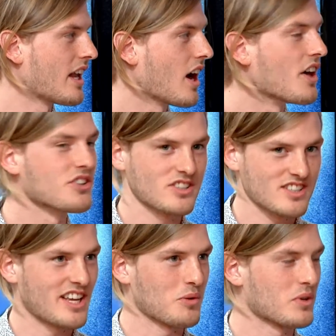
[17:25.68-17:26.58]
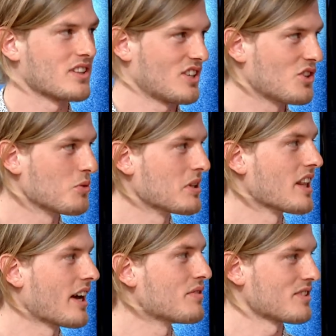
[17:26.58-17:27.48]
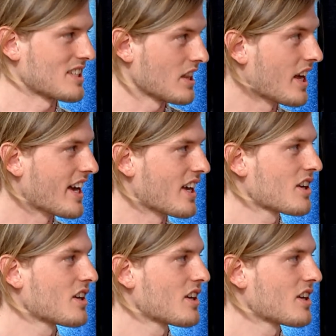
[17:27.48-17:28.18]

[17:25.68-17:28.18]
understand what human life is like